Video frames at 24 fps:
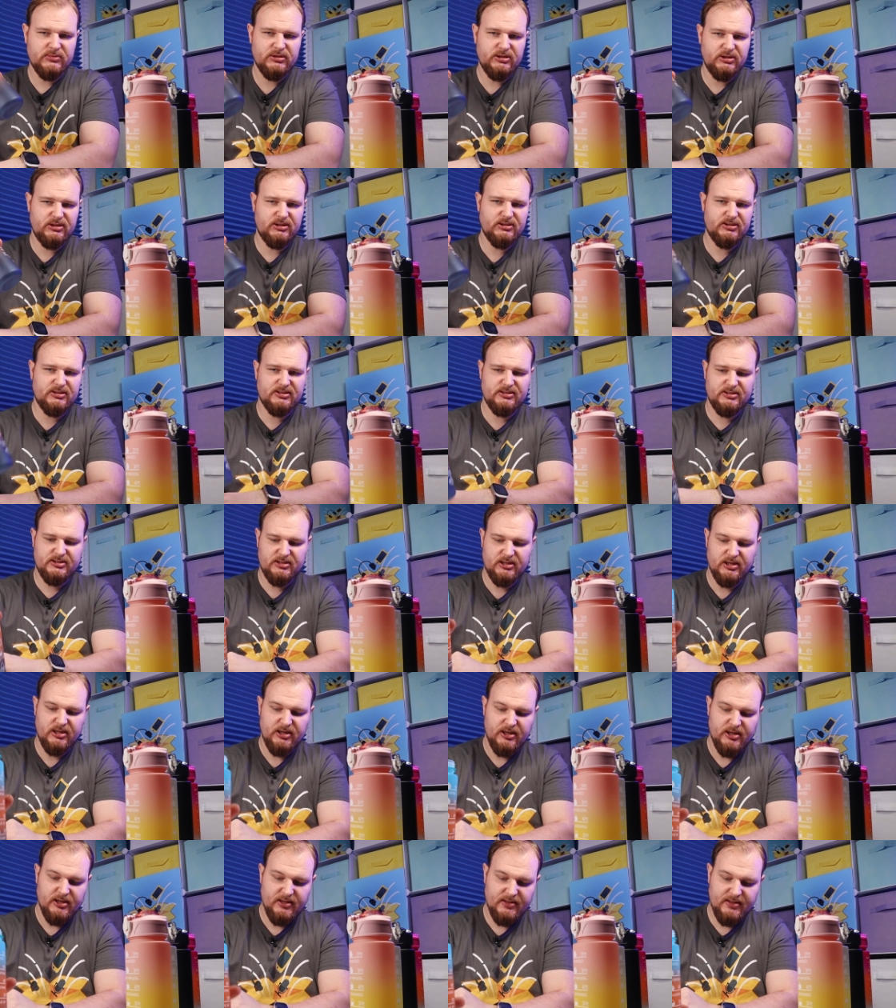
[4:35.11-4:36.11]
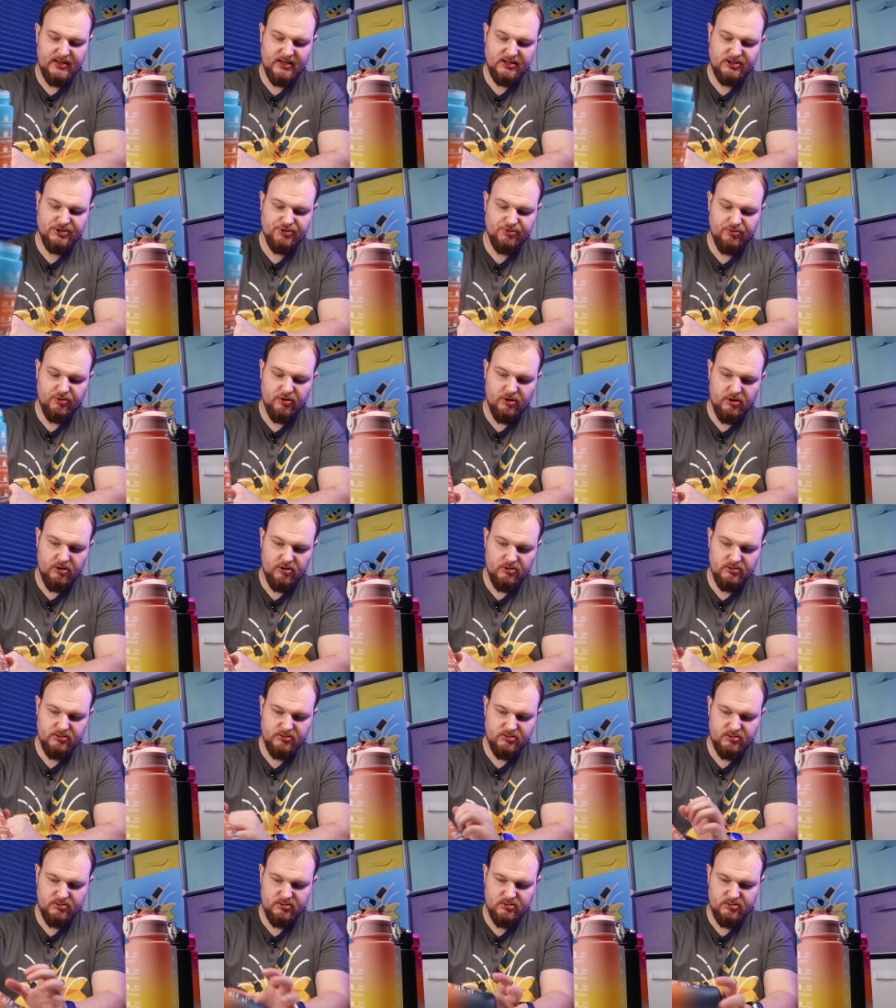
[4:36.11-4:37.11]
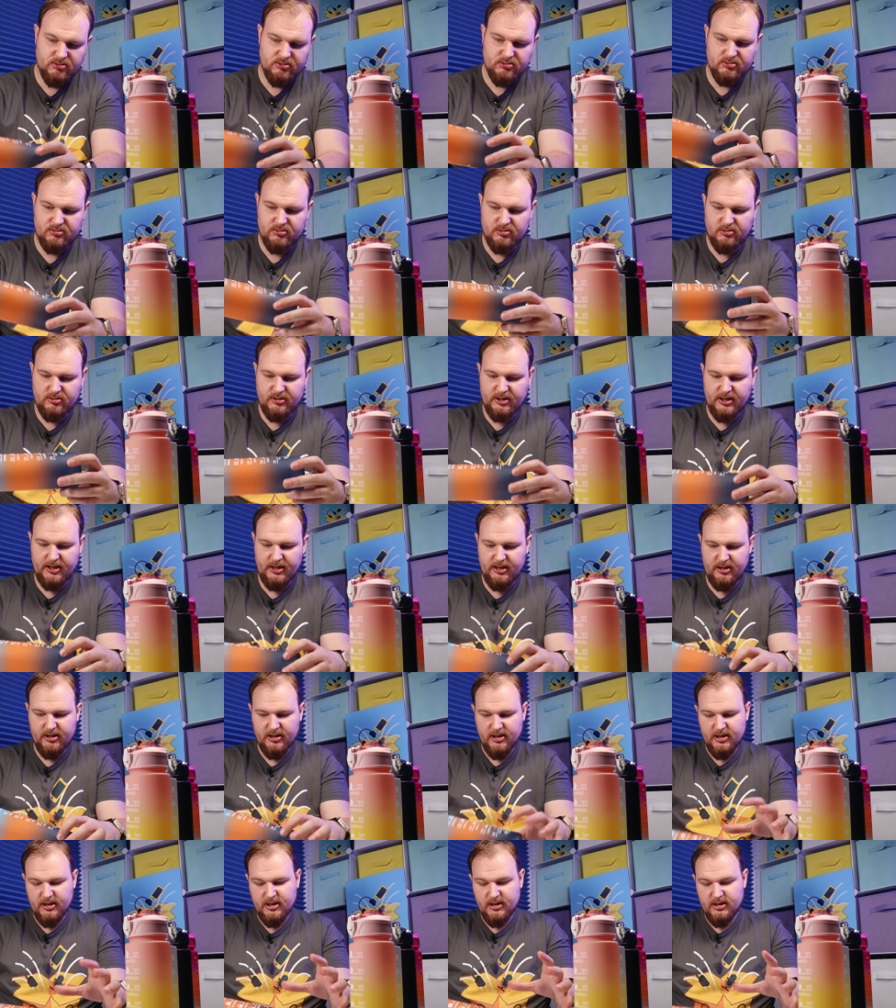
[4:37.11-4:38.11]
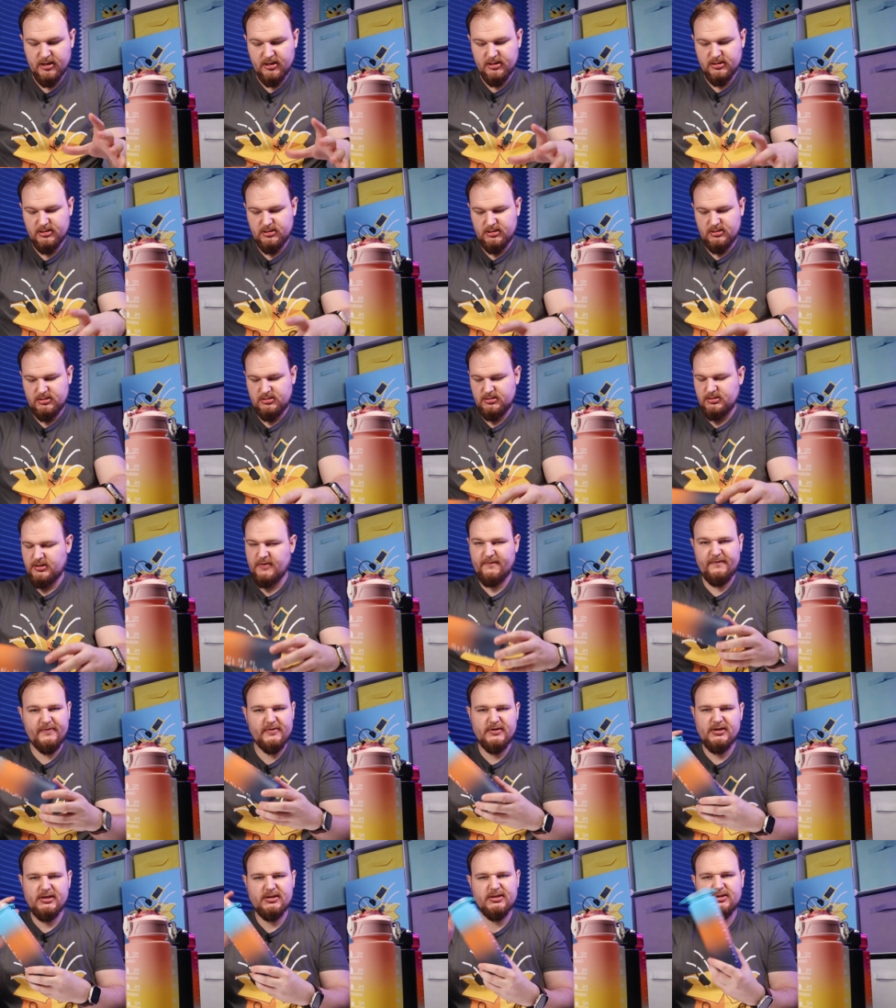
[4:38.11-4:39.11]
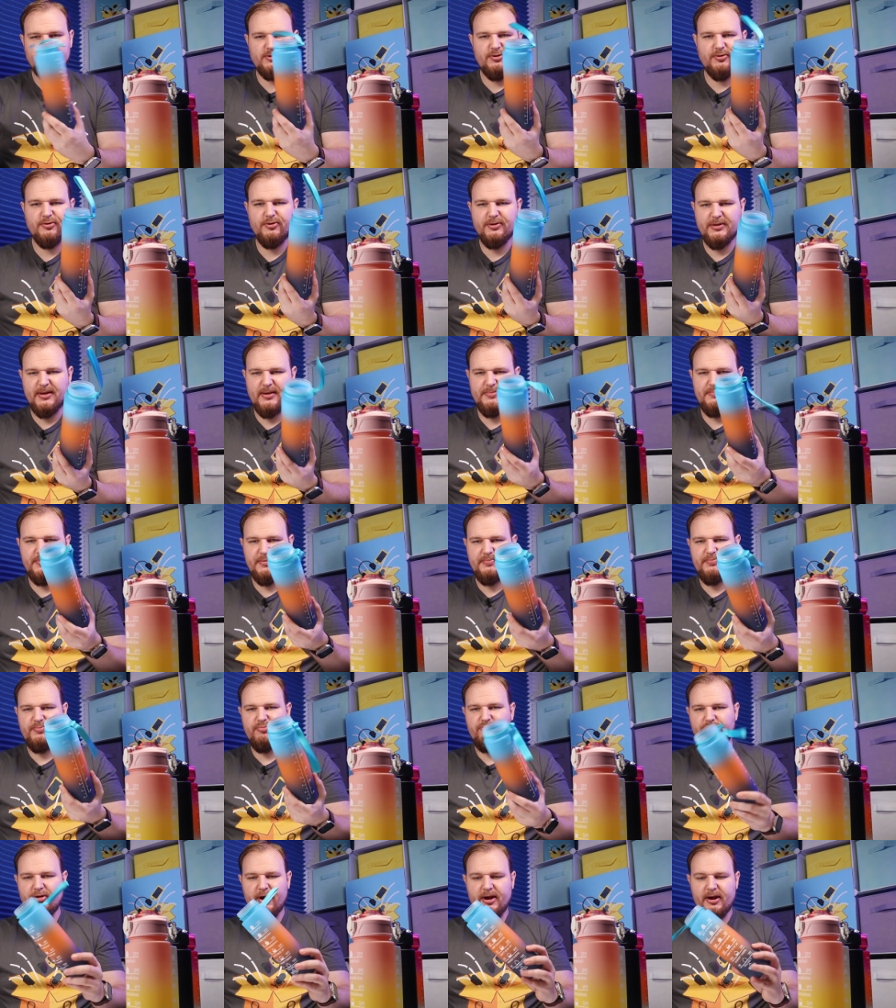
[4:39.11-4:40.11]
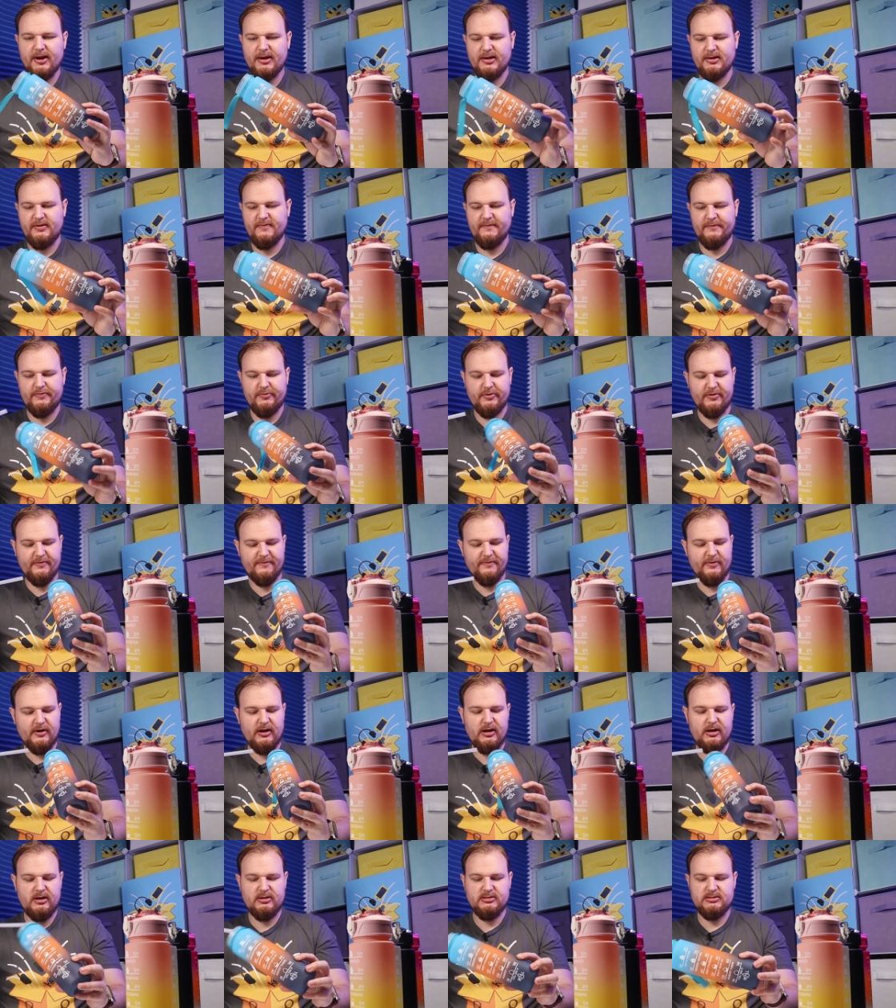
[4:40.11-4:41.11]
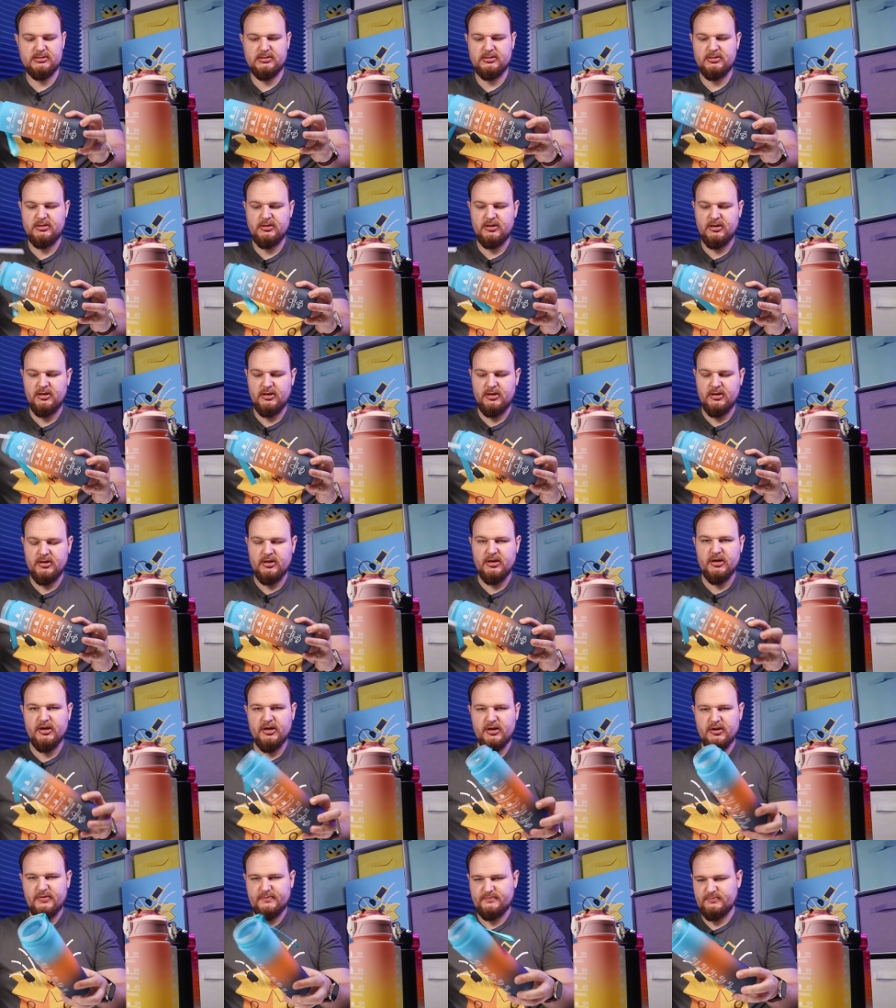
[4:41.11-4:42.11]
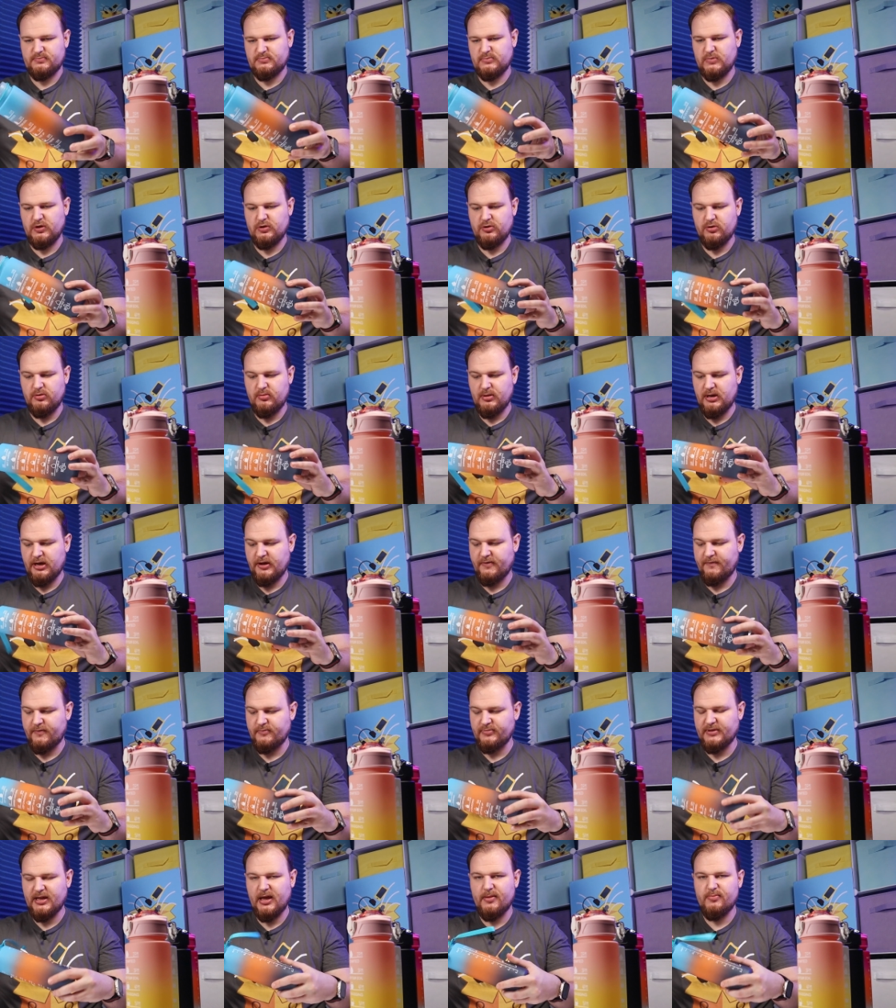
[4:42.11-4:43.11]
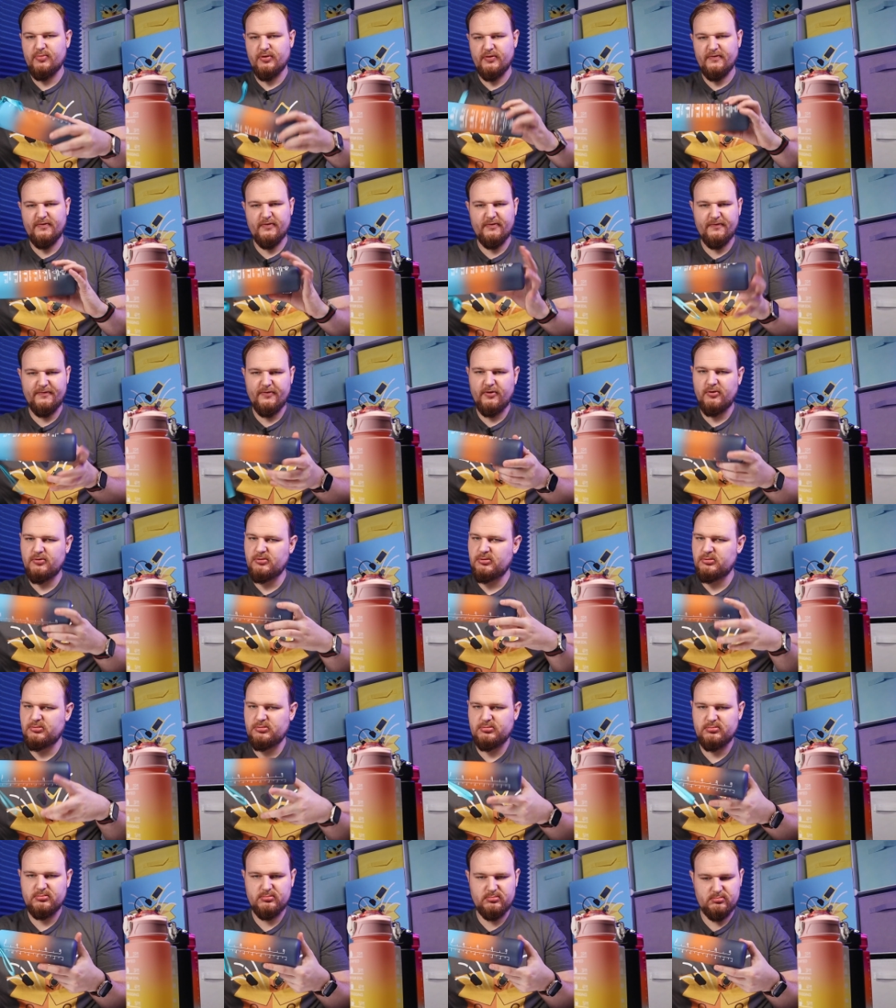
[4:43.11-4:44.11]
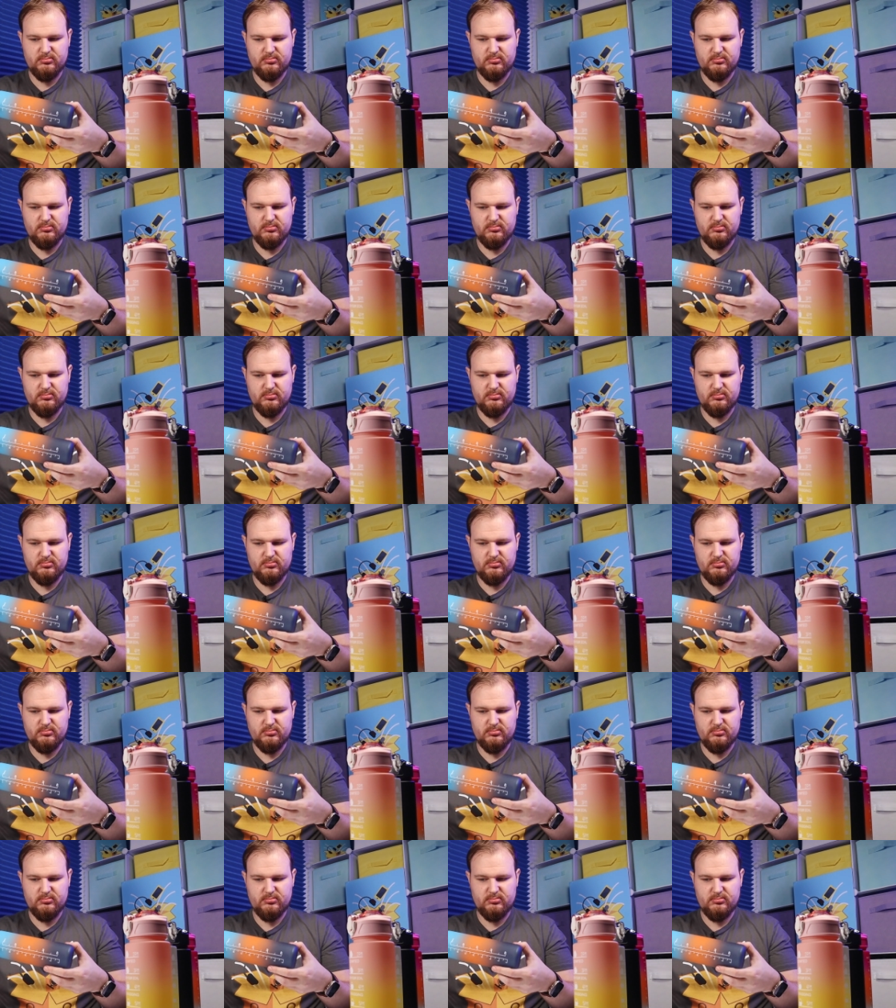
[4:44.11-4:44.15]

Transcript: It's nice to hold. Okay, definitely not gonna be break if it falls. You know, like from table, if you fall,